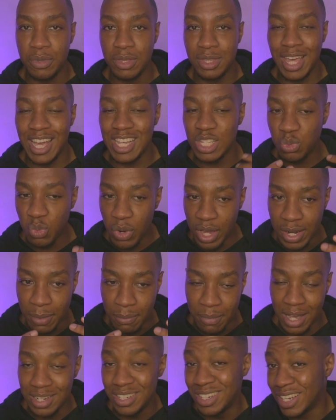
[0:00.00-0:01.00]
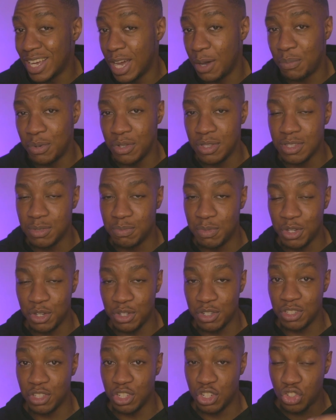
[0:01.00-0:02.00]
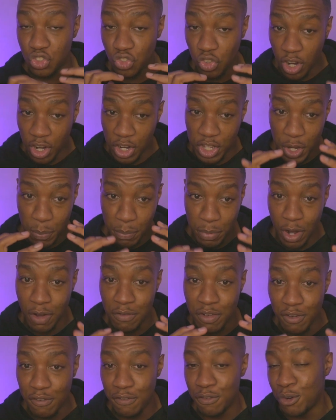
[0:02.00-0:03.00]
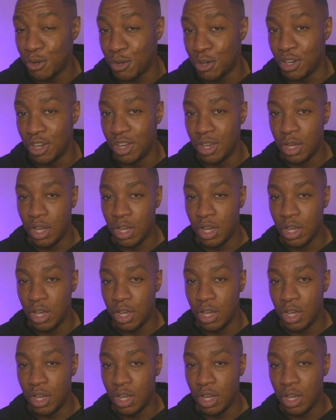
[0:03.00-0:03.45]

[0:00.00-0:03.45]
that's where the magic happens, because the stronger your pelvic floor,